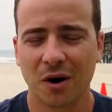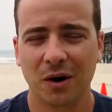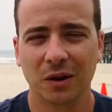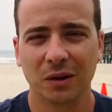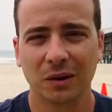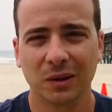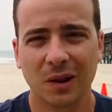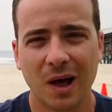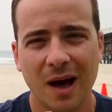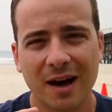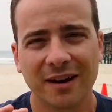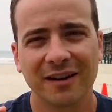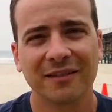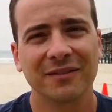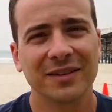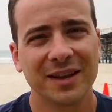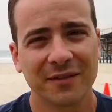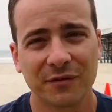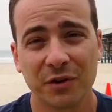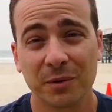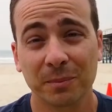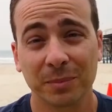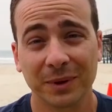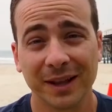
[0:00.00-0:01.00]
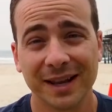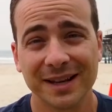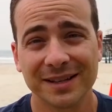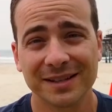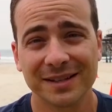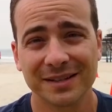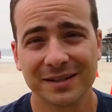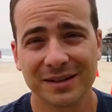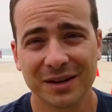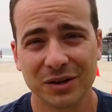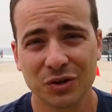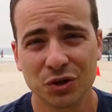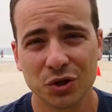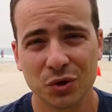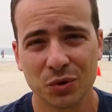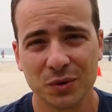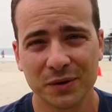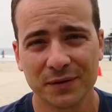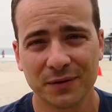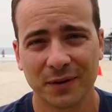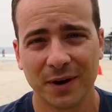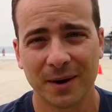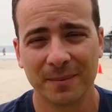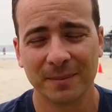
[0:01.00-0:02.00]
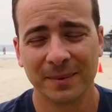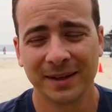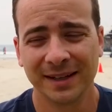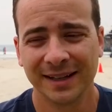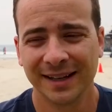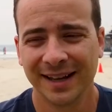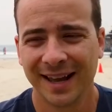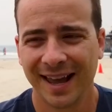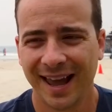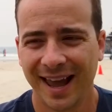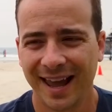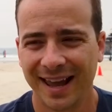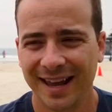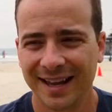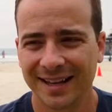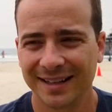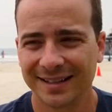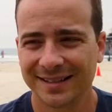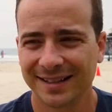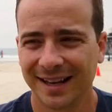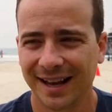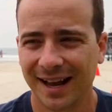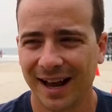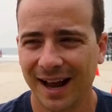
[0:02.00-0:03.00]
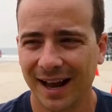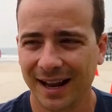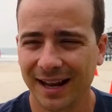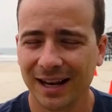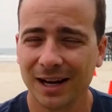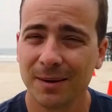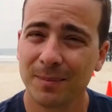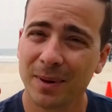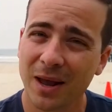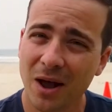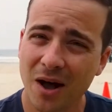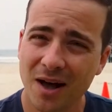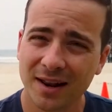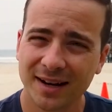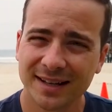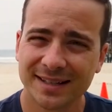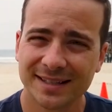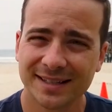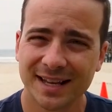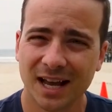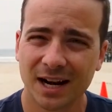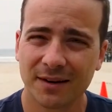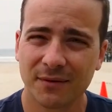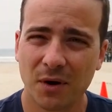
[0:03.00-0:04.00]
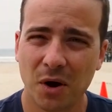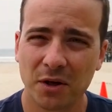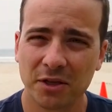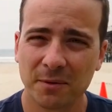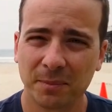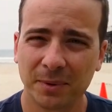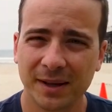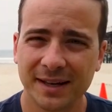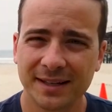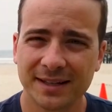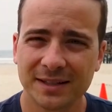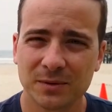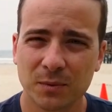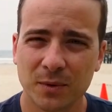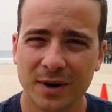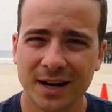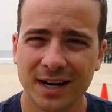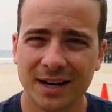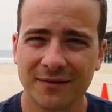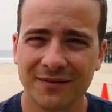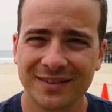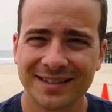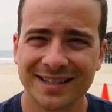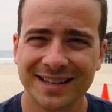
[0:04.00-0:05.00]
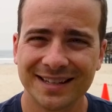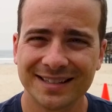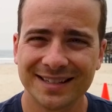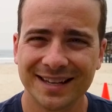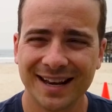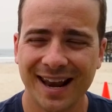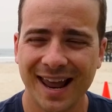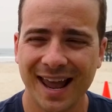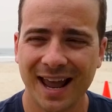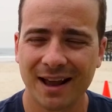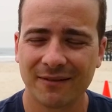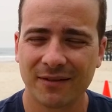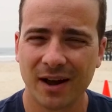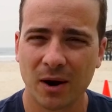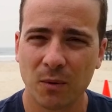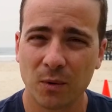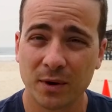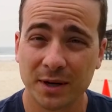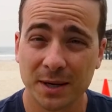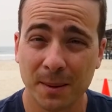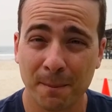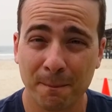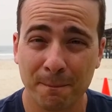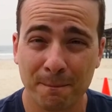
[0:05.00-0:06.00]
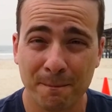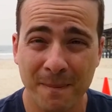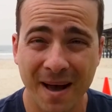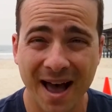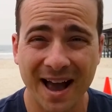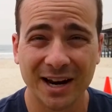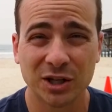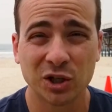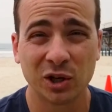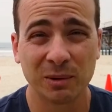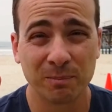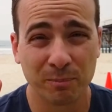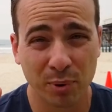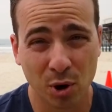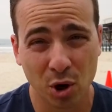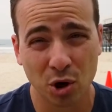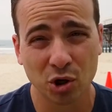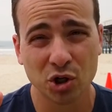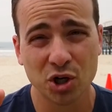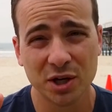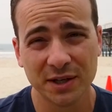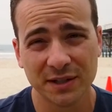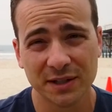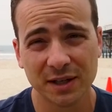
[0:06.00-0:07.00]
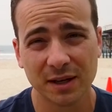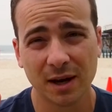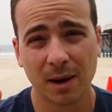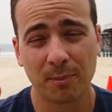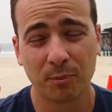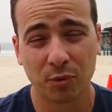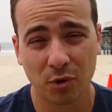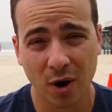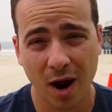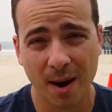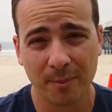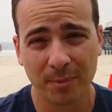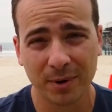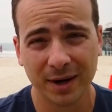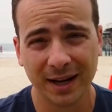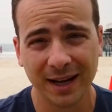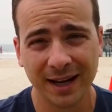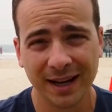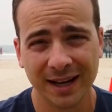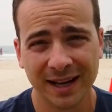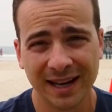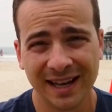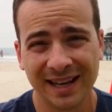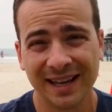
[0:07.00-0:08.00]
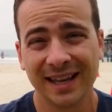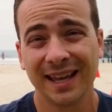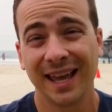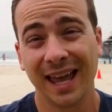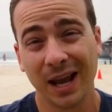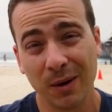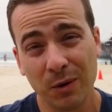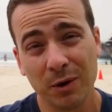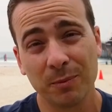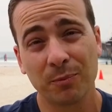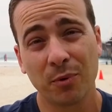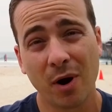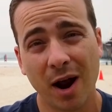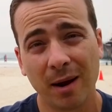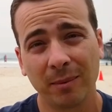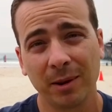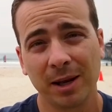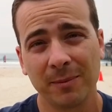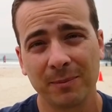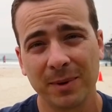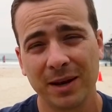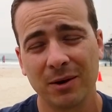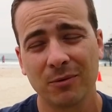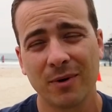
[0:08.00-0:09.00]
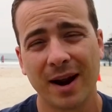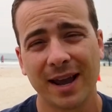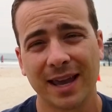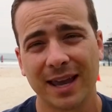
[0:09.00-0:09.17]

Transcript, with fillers: are a lot of different places to choose from. And I'm gonna be honest, out of all the places we're gonna visit today, if I were to actually purchase a property, it would probably be